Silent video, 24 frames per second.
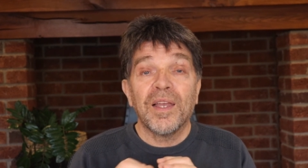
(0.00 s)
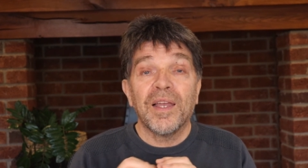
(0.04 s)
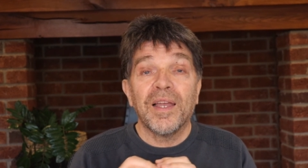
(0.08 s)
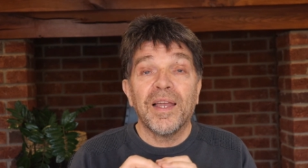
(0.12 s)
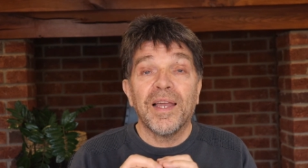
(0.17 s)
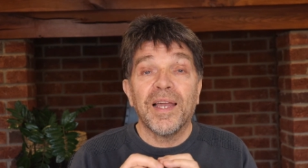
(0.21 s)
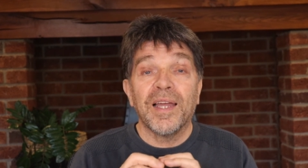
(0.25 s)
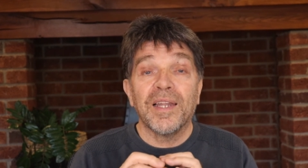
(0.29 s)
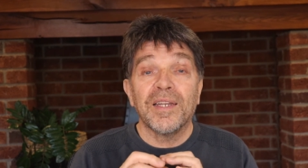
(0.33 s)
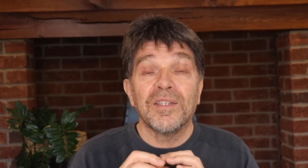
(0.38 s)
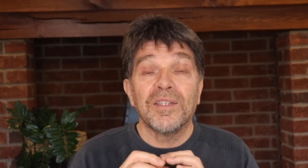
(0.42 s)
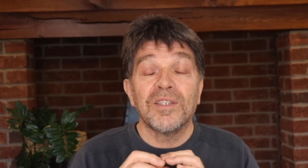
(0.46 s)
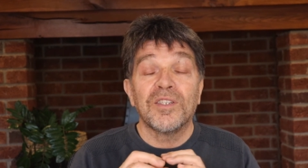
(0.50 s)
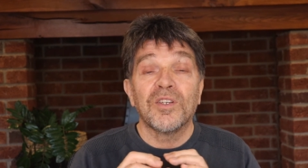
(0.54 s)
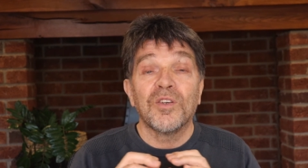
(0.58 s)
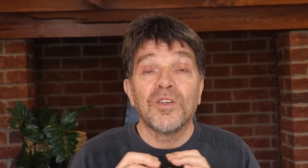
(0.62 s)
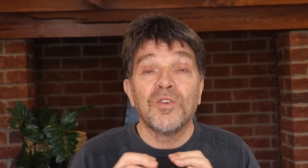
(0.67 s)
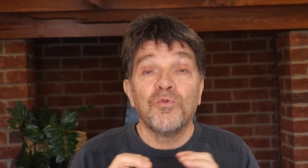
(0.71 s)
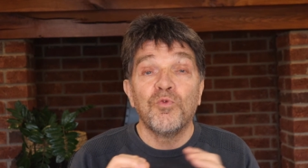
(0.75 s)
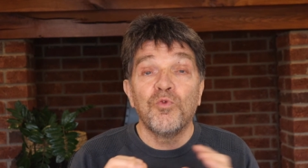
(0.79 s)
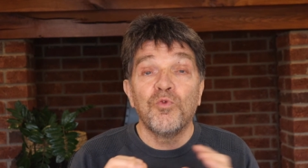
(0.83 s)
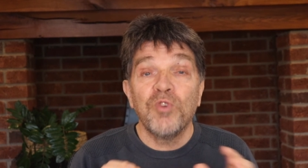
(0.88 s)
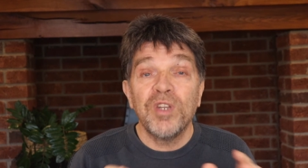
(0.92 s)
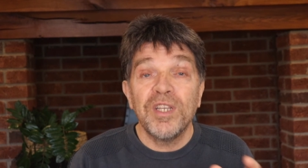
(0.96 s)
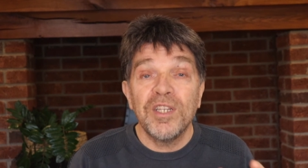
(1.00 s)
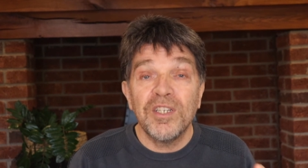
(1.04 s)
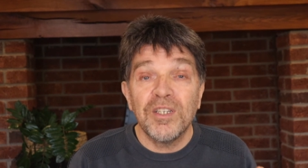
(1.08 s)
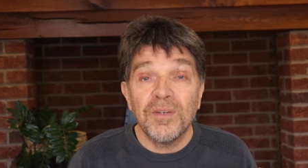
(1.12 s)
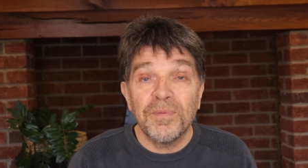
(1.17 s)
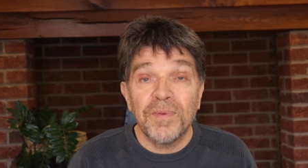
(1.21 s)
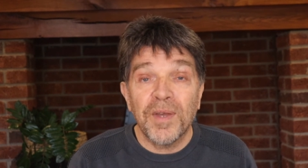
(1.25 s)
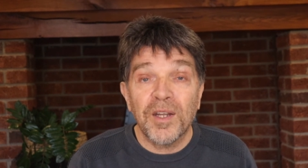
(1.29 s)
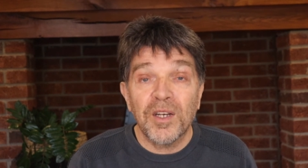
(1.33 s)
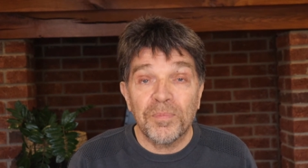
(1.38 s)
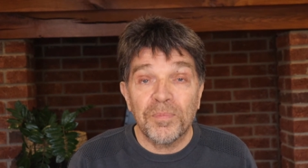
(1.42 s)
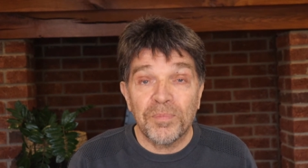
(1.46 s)
and
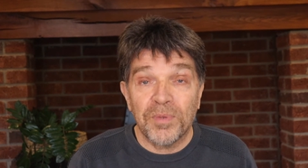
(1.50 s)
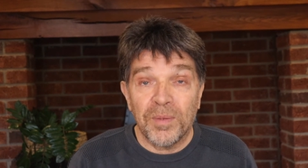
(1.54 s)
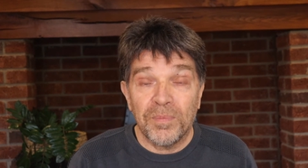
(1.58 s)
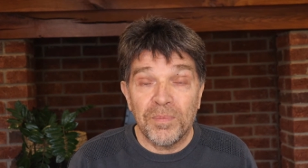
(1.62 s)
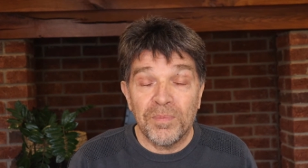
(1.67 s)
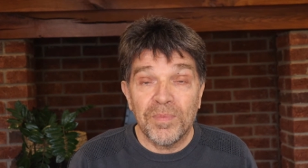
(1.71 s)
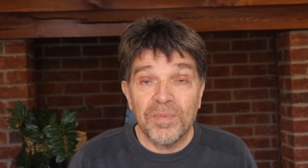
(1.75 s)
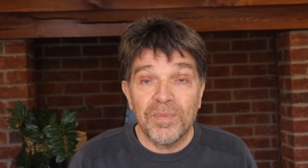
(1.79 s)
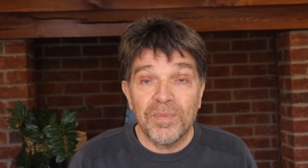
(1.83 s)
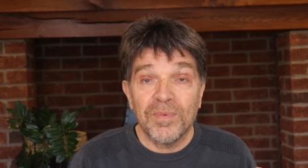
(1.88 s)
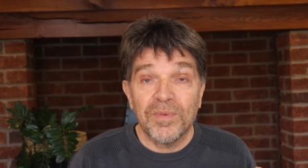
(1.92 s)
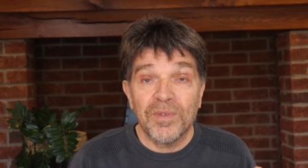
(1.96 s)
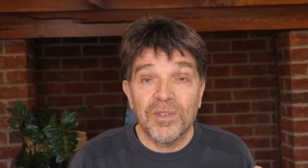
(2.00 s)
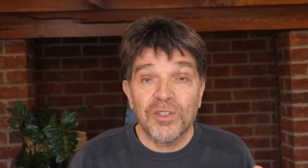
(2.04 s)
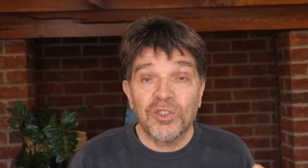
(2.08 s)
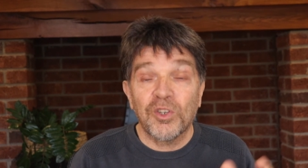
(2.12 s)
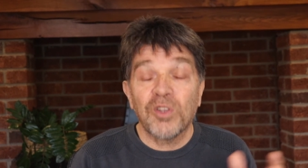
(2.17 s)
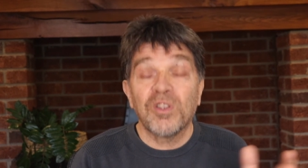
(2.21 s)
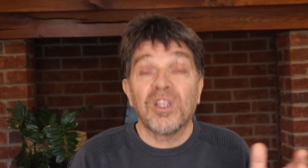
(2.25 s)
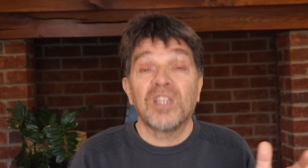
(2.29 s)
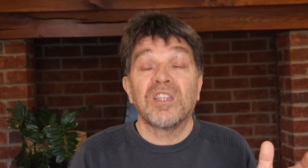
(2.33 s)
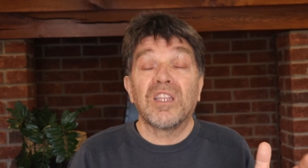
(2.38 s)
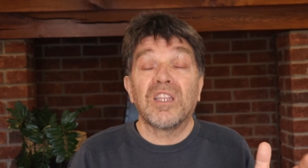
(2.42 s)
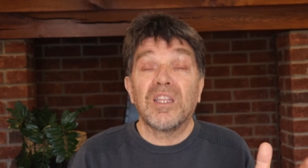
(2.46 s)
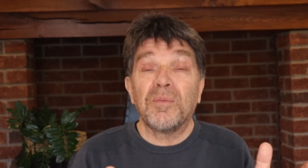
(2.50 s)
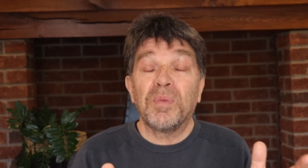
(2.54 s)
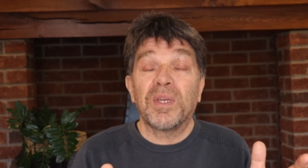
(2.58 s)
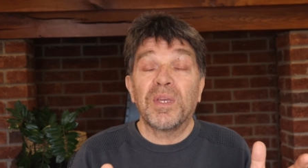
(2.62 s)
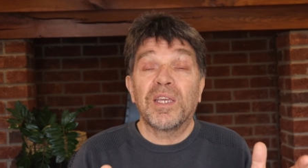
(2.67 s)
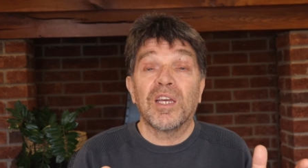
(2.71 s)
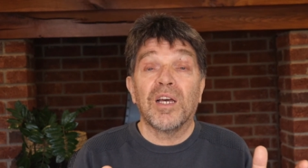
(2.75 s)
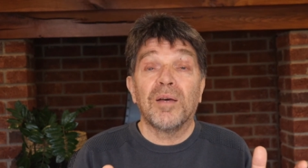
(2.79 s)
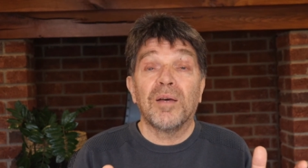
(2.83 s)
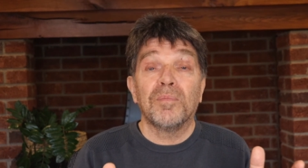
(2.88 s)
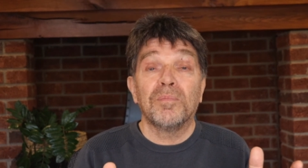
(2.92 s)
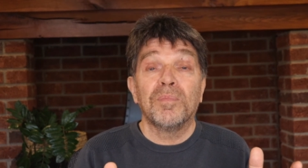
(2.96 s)
redevelop them so that they
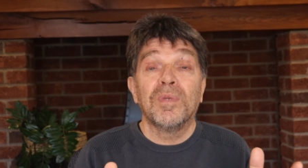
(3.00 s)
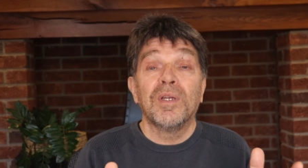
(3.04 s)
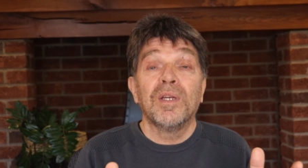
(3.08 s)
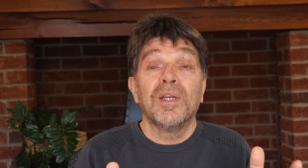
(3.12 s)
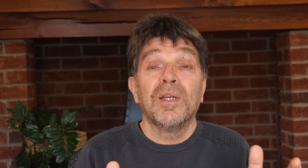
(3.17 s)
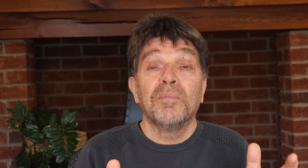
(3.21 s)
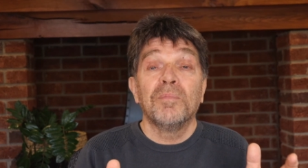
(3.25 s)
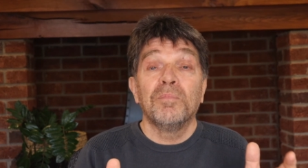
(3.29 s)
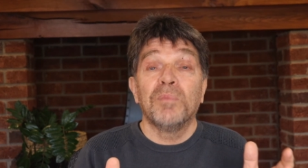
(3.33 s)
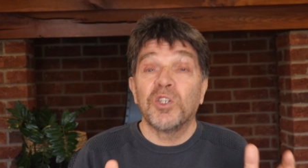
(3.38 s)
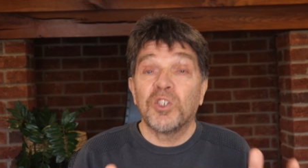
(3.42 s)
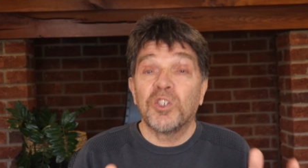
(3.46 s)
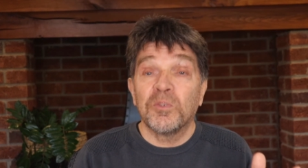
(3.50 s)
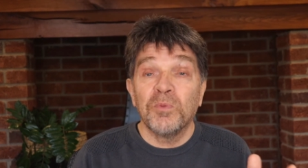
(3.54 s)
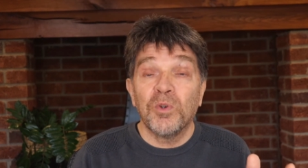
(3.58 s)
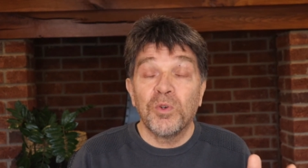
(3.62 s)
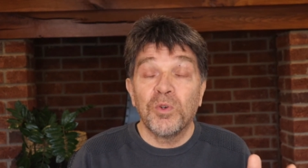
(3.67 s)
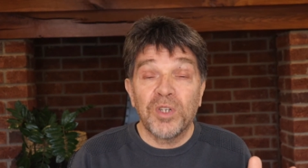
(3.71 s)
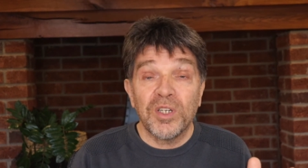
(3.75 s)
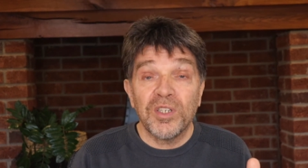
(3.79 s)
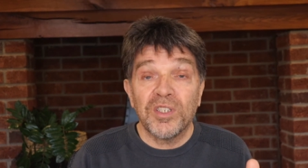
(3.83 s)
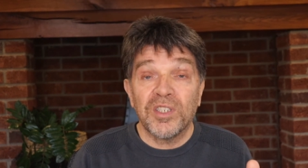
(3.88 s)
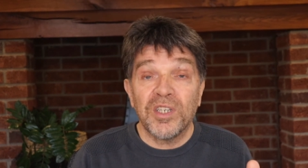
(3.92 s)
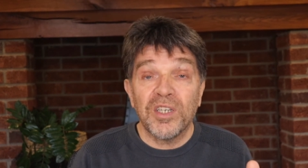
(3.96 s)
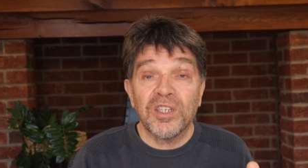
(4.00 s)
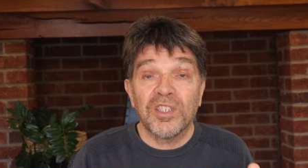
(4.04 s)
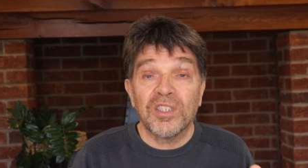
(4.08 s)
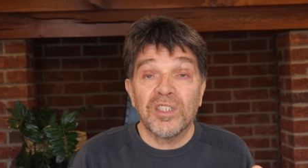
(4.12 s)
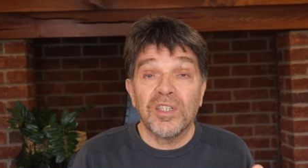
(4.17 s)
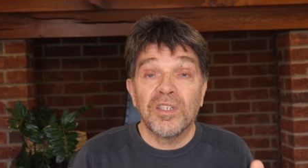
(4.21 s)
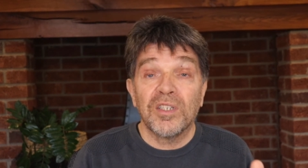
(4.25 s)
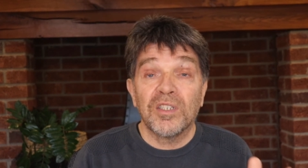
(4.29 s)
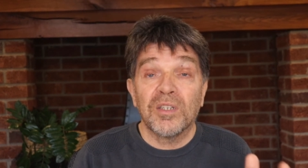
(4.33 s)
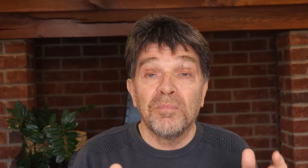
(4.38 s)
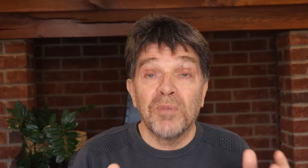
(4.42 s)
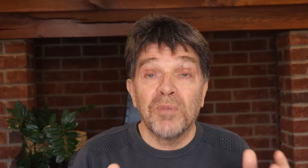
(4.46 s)
become much more
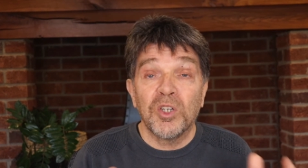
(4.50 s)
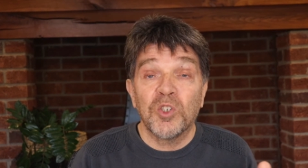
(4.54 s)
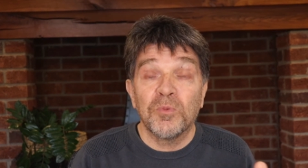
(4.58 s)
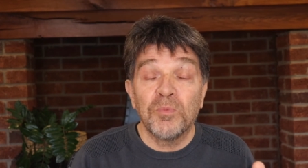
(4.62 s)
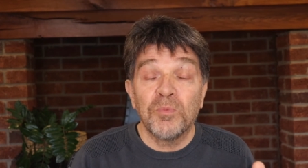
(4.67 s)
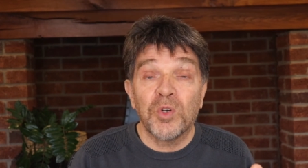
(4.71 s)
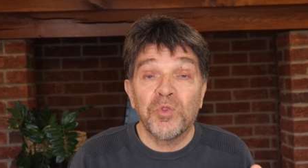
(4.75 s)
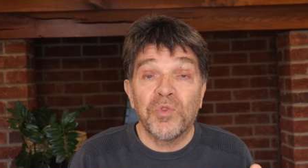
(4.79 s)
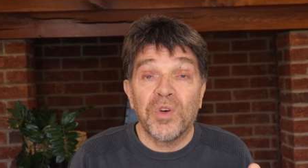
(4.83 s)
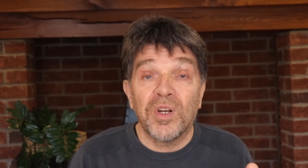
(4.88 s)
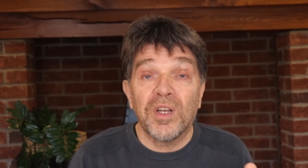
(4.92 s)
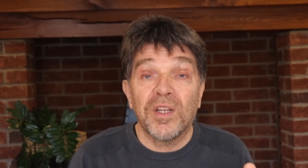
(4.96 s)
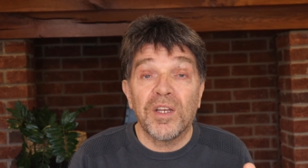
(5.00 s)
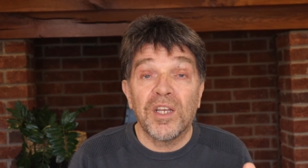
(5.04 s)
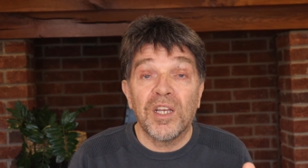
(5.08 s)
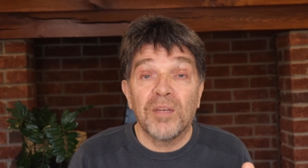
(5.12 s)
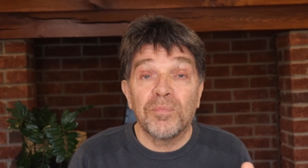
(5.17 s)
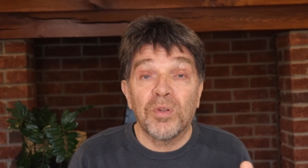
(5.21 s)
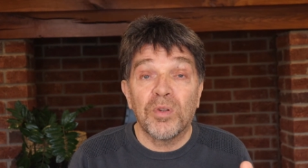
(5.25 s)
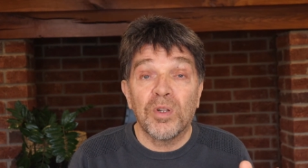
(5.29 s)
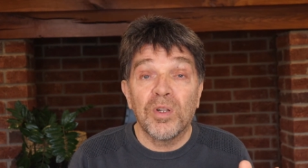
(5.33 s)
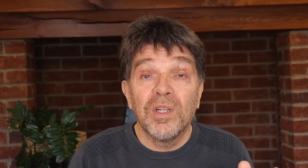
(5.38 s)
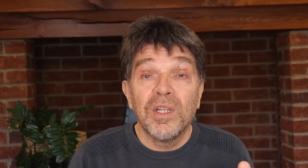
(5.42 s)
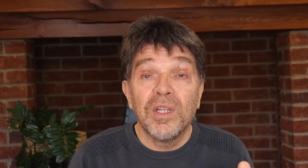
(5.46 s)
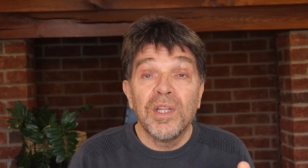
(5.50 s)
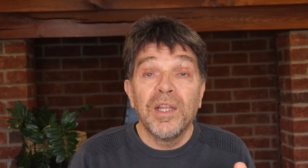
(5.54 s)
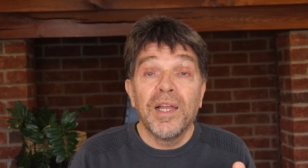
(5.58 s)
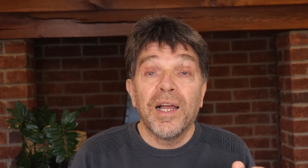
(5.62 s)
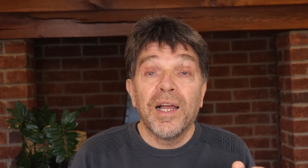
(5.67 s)
consistent, much more reliable,